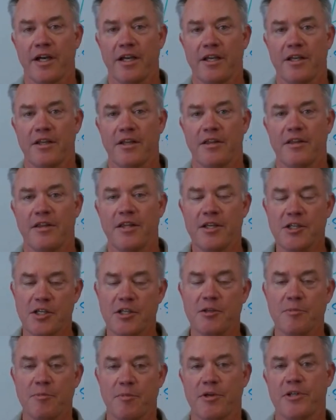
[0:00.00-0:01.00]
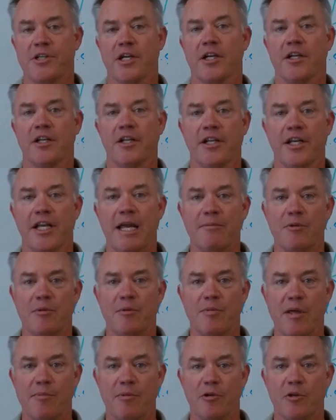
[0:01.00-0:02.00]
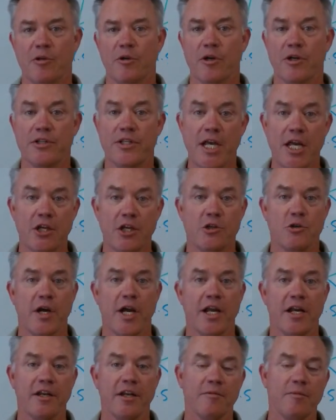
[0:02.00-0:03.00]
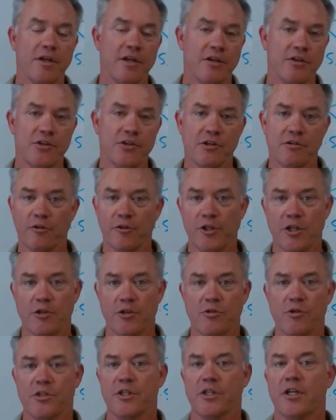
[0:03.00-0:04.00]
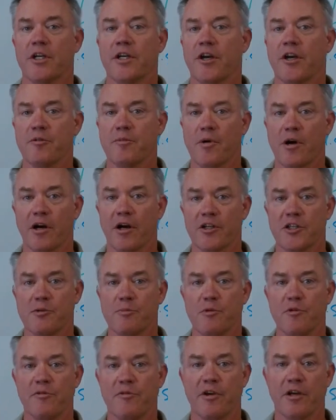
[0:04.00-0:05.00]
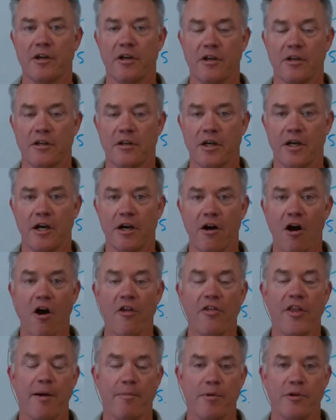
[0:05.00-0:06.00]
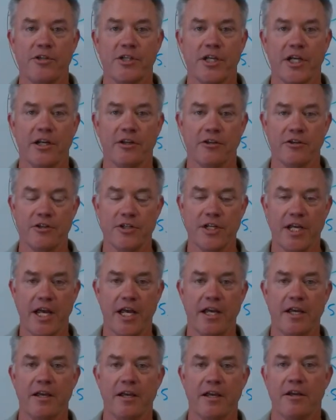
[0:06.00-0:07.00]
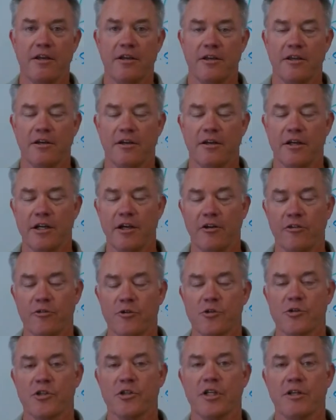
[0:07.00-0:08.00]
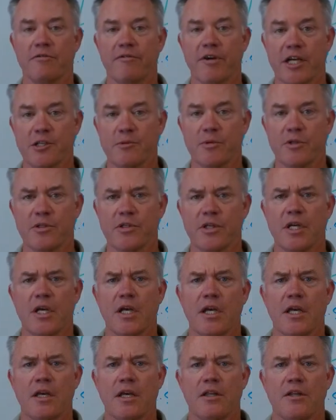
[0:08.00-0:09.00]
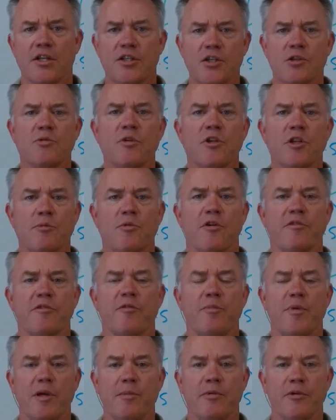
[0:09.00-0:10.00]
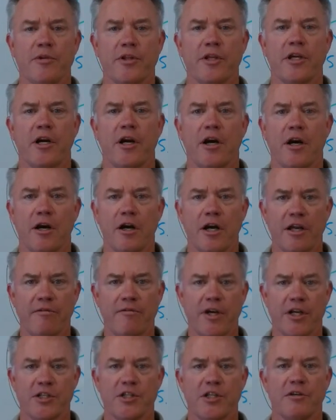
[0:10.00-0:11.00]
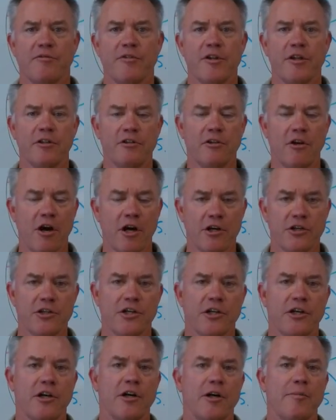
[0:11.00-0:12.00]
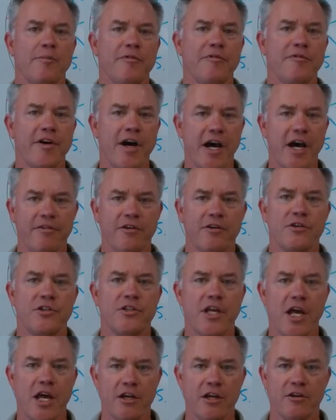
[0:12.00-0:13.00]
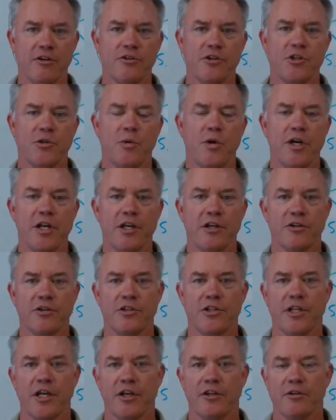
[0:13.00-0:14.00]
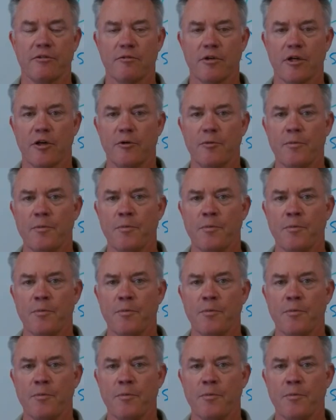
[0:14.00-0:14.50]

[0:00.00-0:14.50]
this isn't particularly aimed at people who are day trading because you're only interested in how the market's moving on that particular day on those investments. This is really more for people that are investing for the long term, 5 years, 10 years, 20 years down the road.